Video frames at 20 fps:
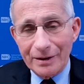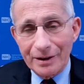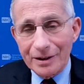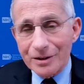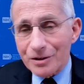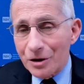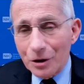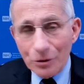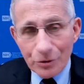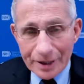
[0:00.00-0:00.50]

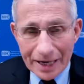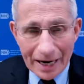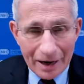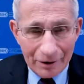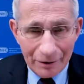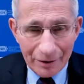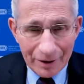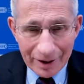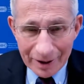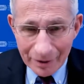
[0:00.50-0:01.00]
There's no
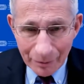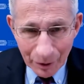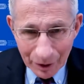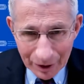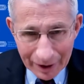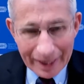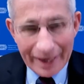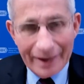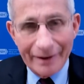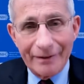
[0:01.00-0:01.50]
doubt it
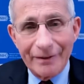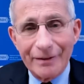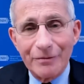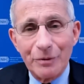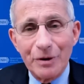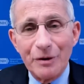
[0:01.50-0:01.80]
will end.